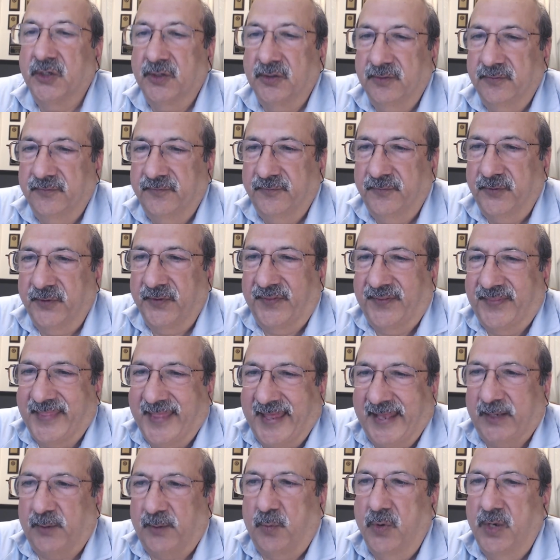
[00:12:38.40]
So for
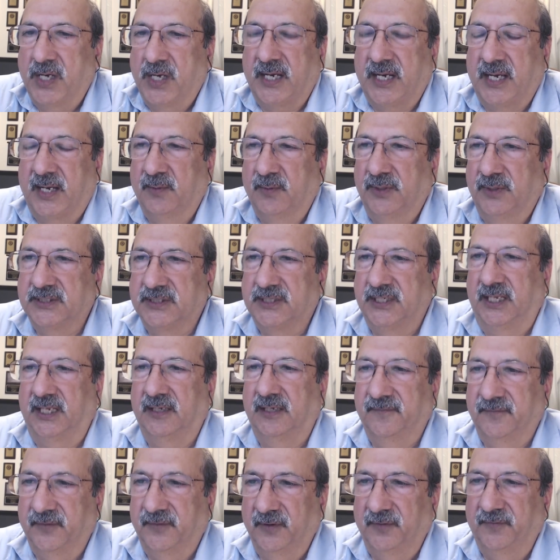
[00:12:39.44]
that work, I will
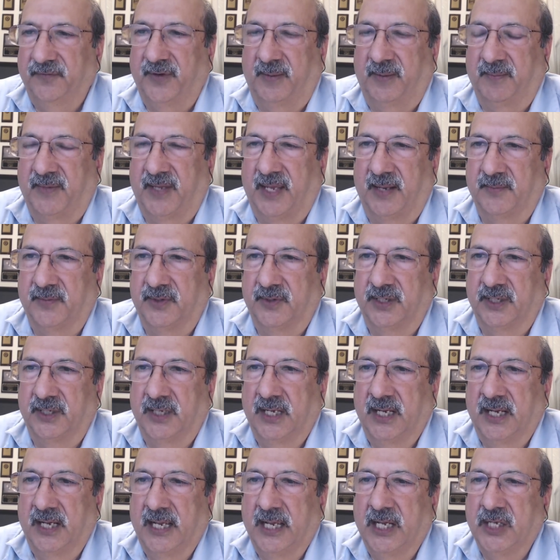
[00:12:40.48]
take a full frame camera.
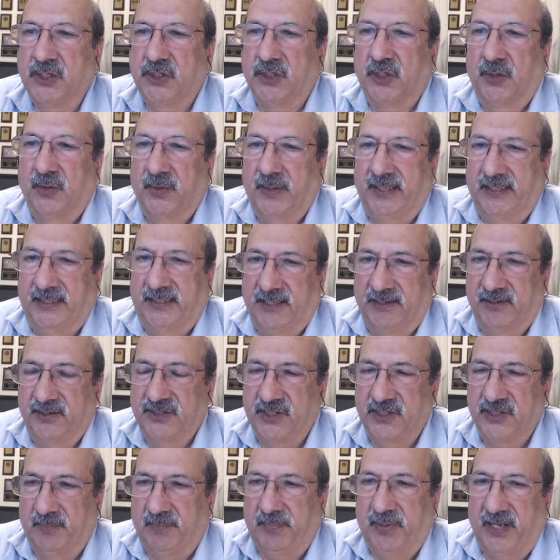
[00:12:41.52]
So there
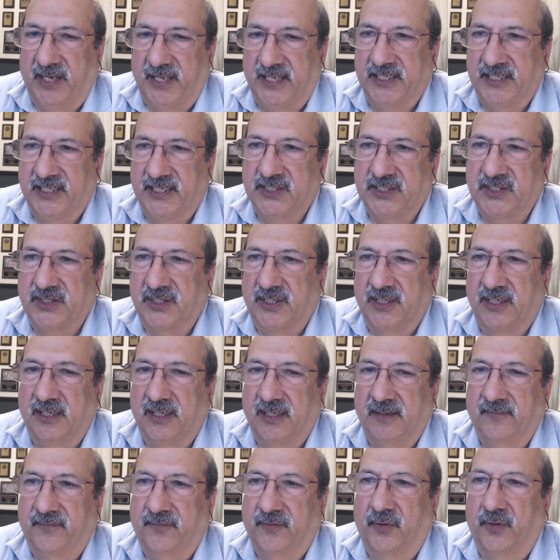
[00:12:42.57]
is a place
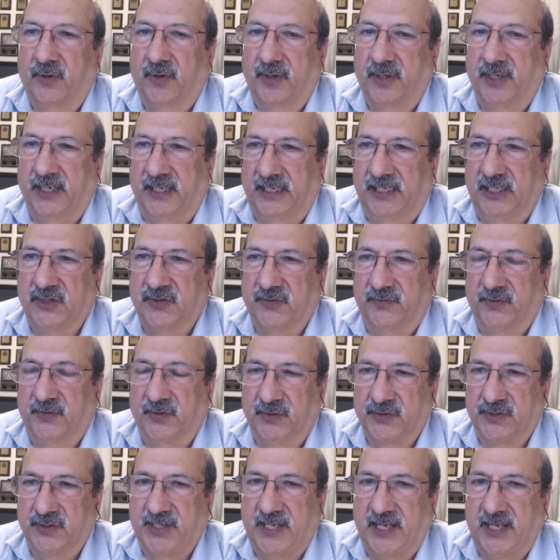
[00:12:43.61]
for each
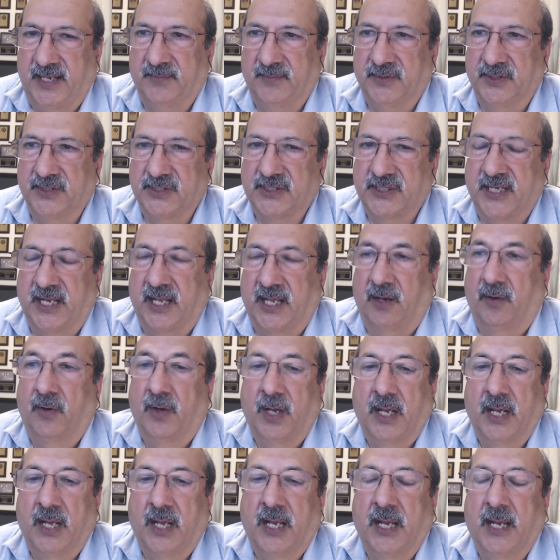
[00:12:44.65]
of those cameras.
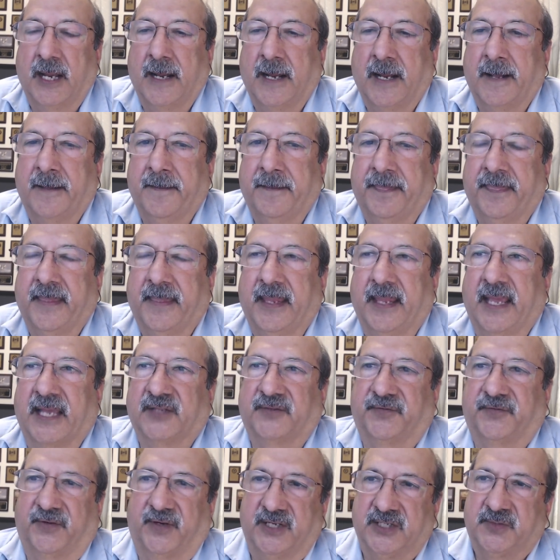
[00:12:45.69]
Now,
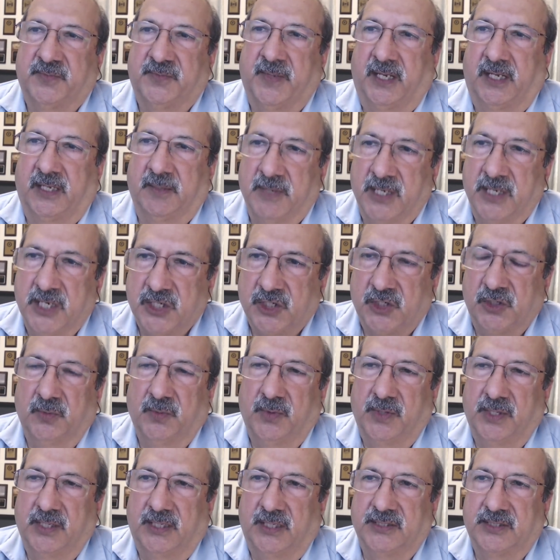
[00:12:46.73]
as far as my commercial
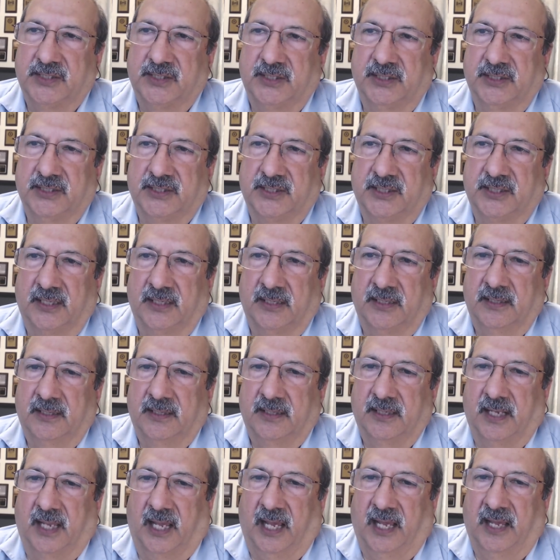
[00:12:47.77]
work is
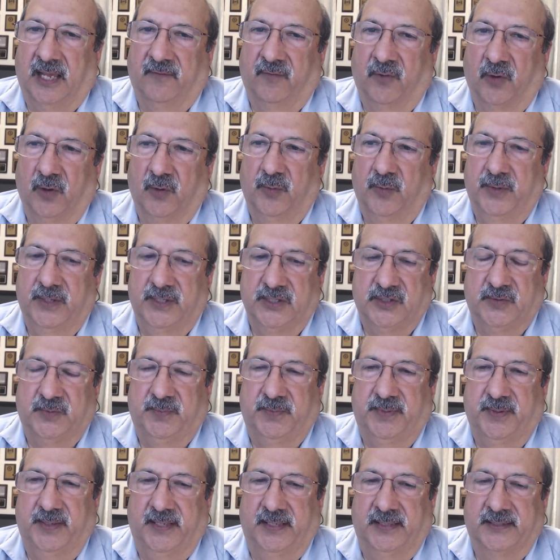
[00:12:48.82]
concerned, I've
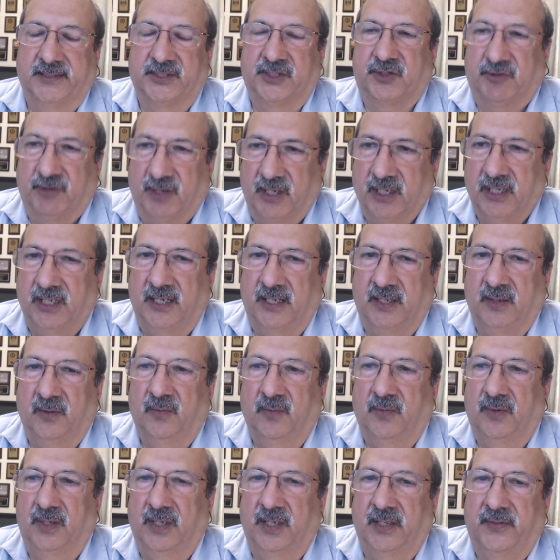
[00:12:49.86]
always been
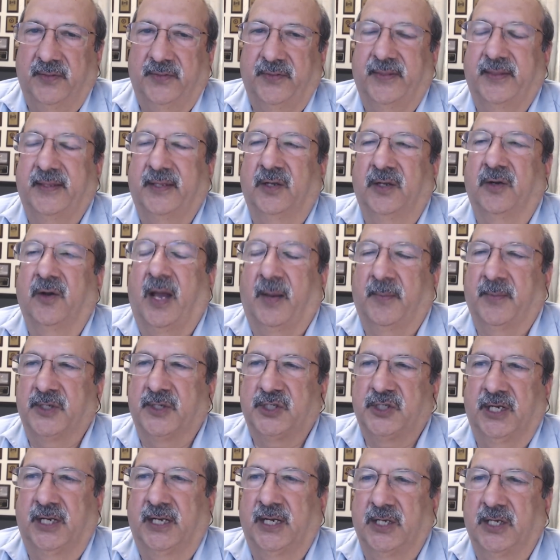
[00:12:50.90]
struggling with, you know, how
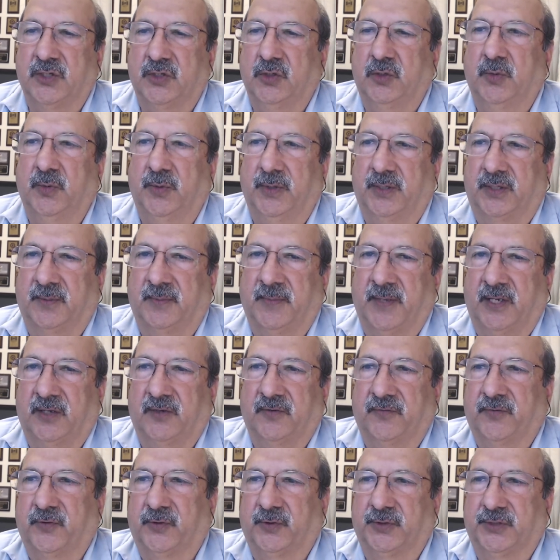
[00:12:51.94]
much can I do with a
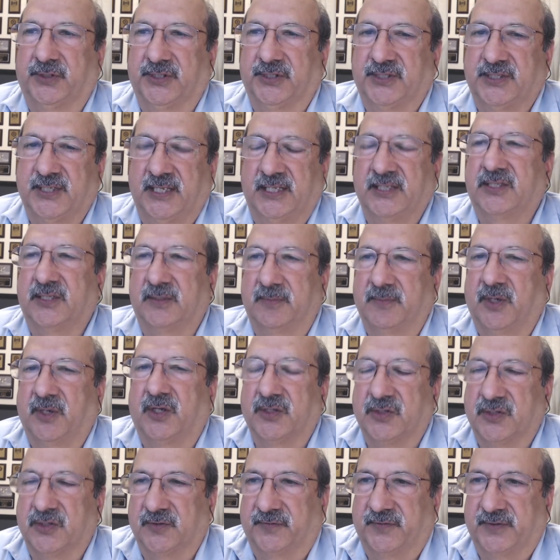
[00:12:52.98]
Micro Four Thirds sensor
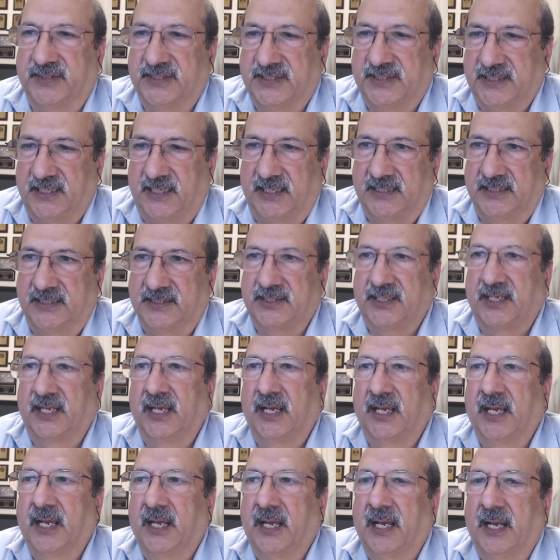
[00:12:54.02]
because of its size.
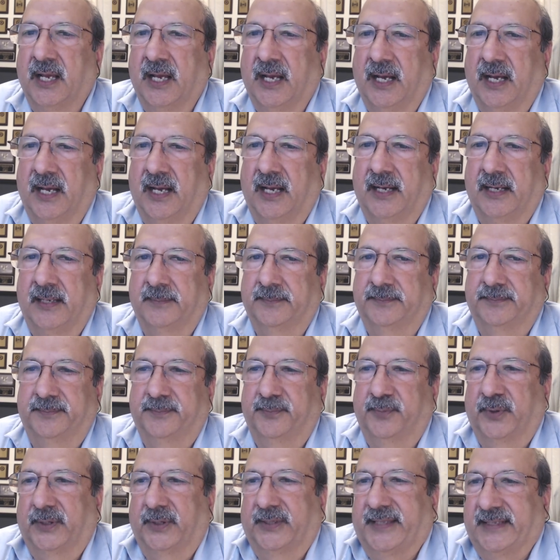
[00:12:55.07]
Uh,
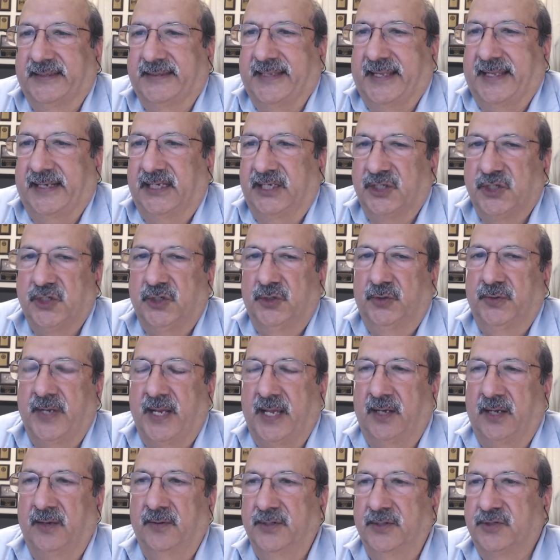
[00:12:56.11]
well, that, that issue
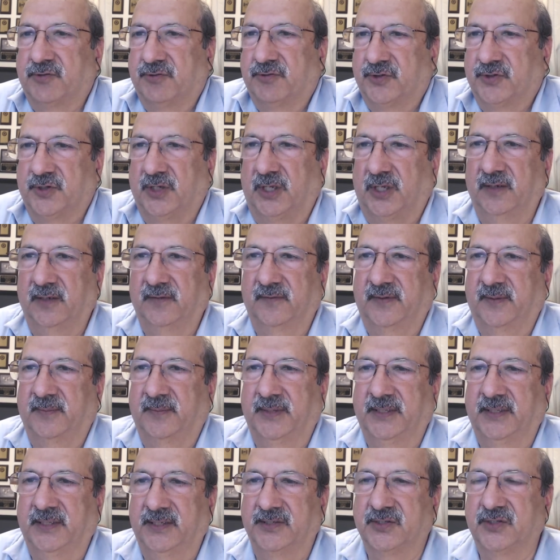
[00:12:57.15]
now is resolved.
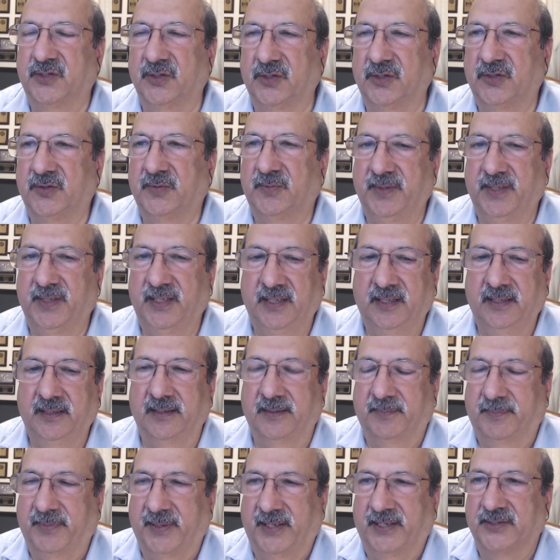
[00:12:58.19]
I mean, there's going to
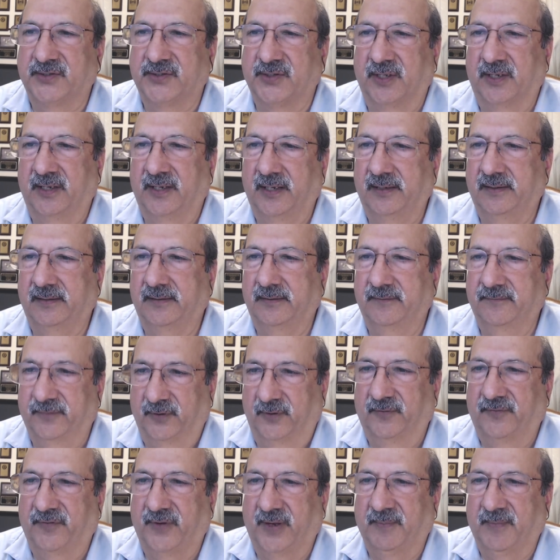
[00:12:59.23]
be a Panasonic
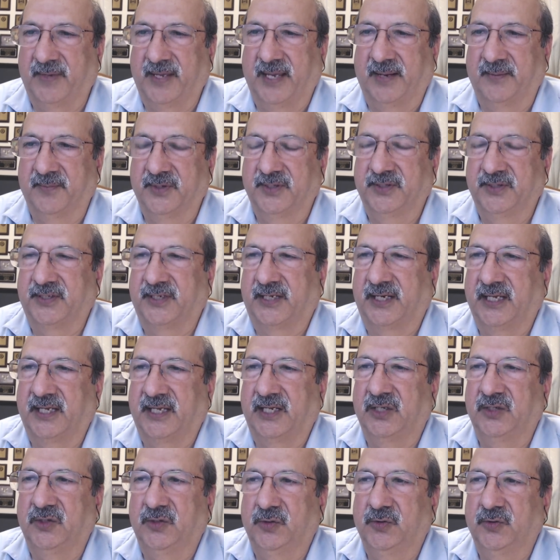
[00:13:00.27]
full-frame camera that
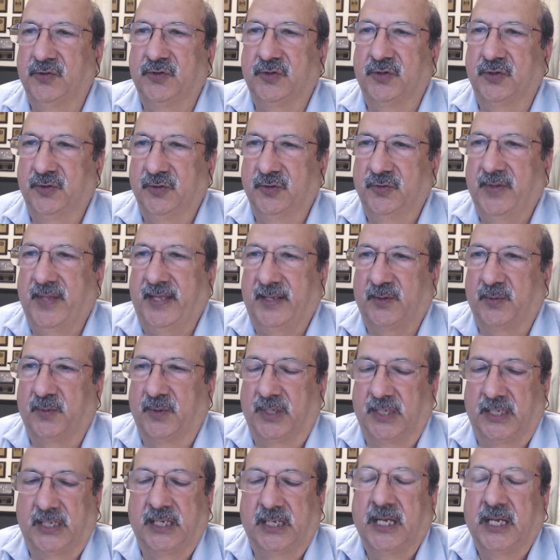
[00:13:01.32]
I can use to do that
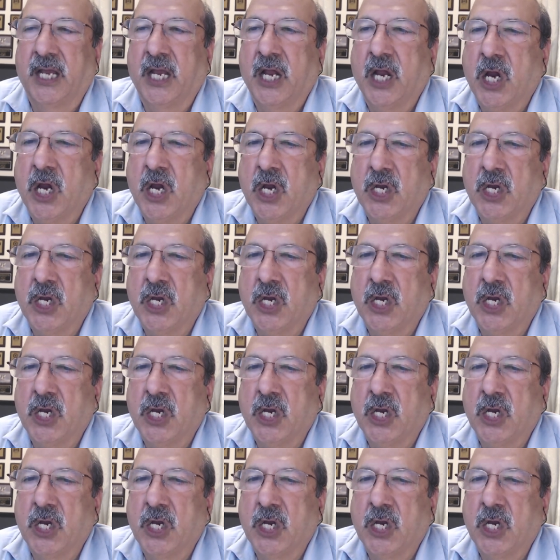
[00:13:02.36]
work.